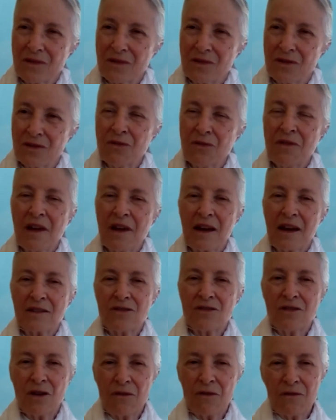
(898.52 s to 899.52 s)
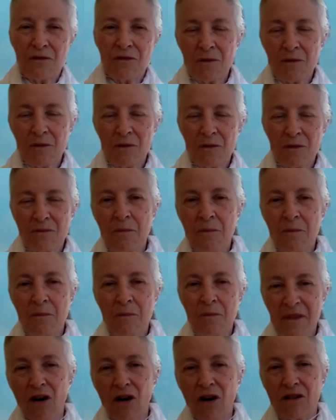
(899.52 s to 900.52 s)
do that. You know, from
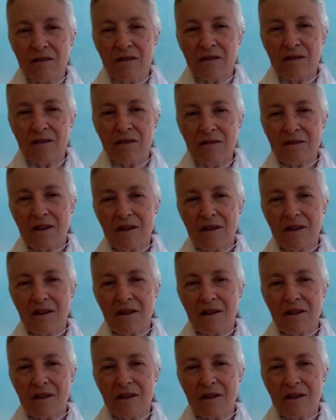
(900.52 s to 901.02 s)
then on,